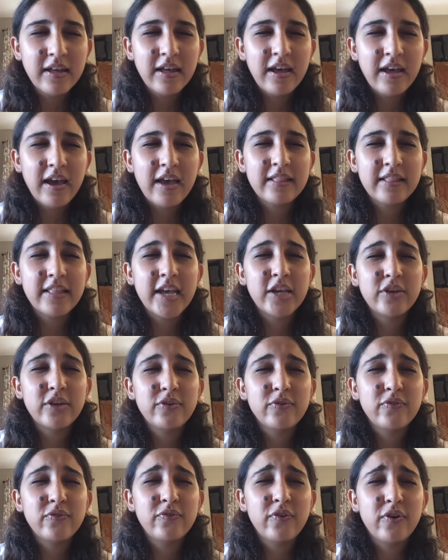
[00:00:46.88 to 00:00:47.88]
I thank
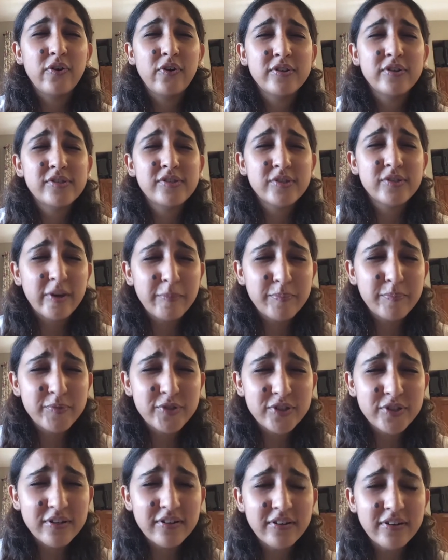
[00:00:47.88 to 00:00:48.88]
you for
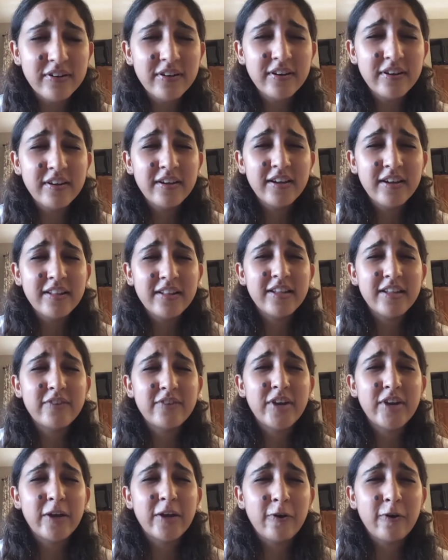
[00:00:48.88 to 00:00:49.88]
scripture that
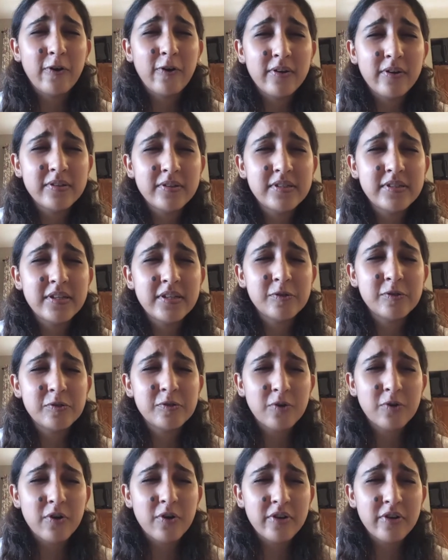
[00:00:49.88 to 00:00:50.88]
records these
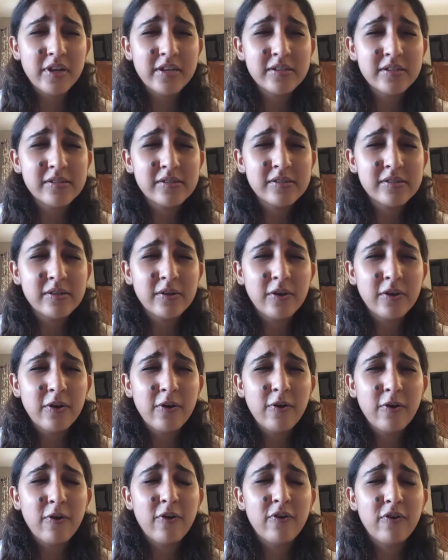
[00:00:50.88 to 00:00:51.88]
stories
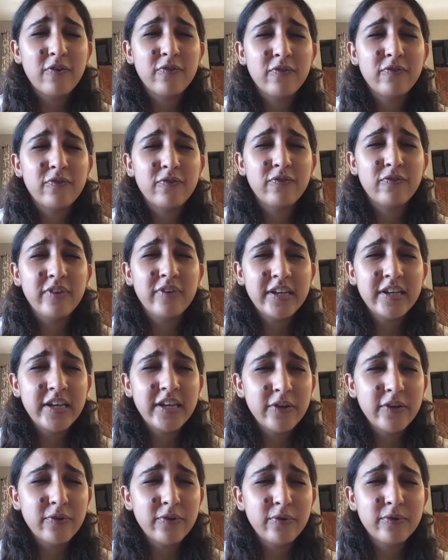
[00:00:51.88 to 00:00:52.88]
of
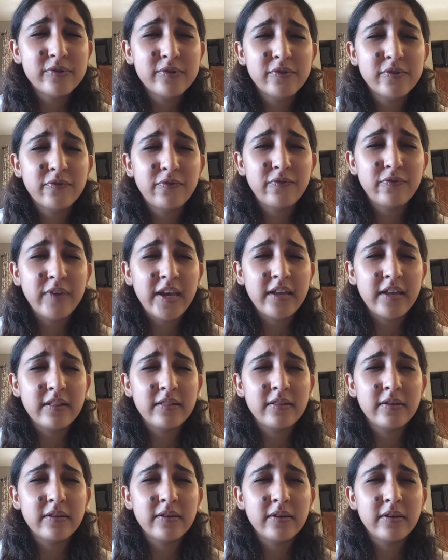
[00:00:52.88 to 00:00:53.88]
heroes of faith,
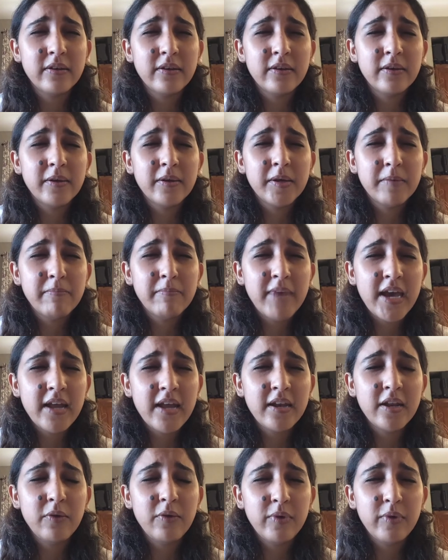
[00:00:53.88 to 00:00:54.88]
men
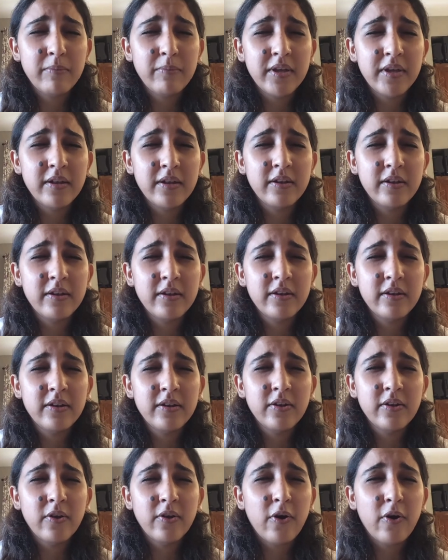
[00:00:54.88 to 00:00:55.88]
and women,
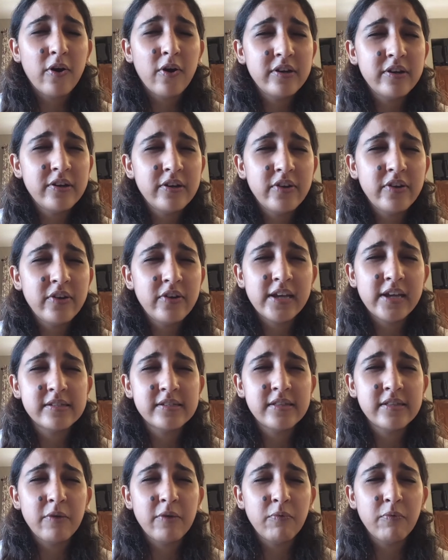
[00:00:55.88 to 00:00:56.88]
ordinary as
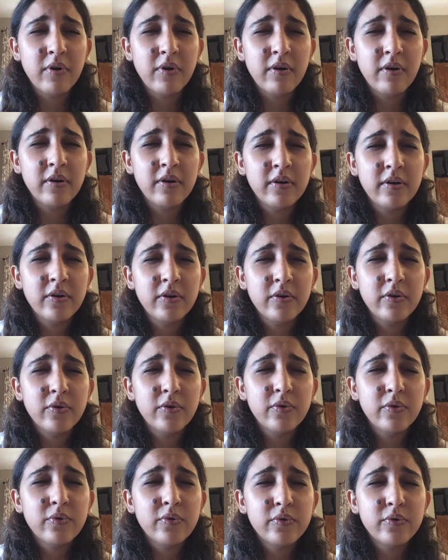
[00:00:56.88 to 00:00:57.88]
they were,
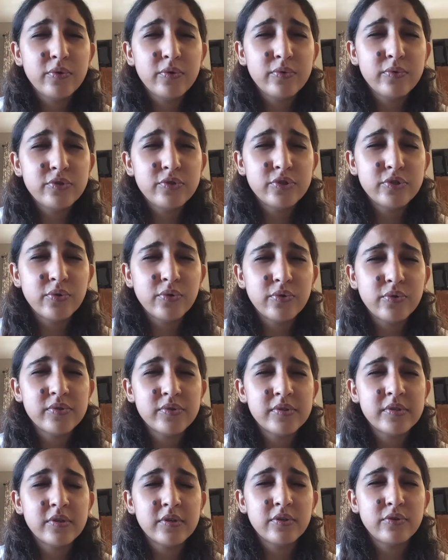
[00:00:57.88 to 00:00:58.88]
who you
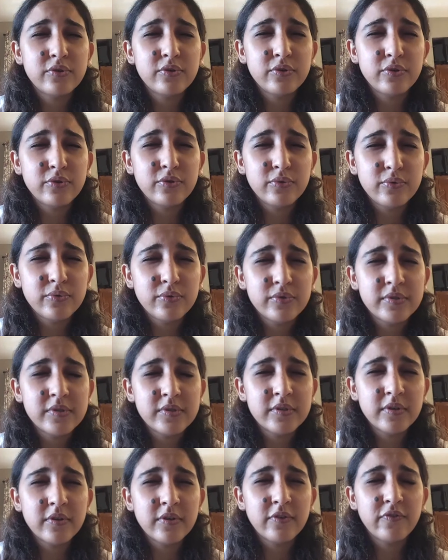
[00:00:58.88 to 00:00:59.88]
chose to
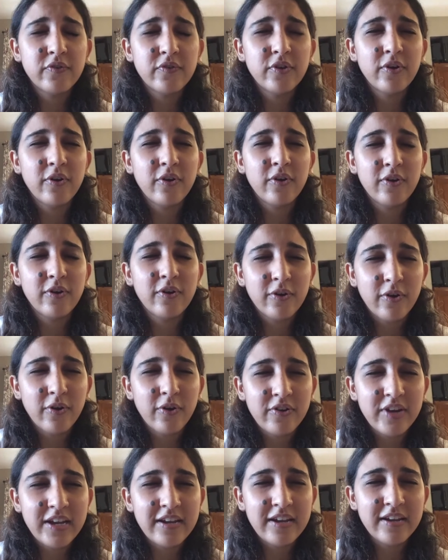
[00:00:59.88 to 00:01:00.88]
use for your
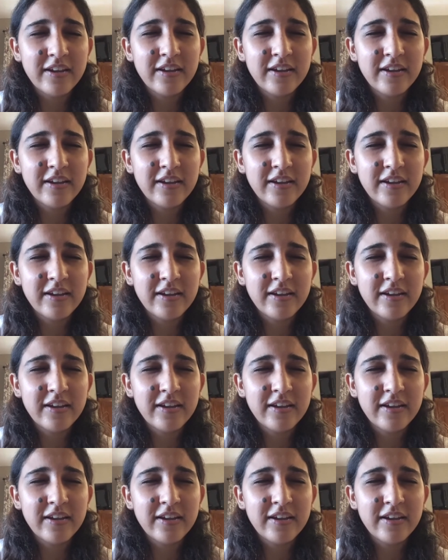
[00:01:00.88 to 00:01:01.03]
glory.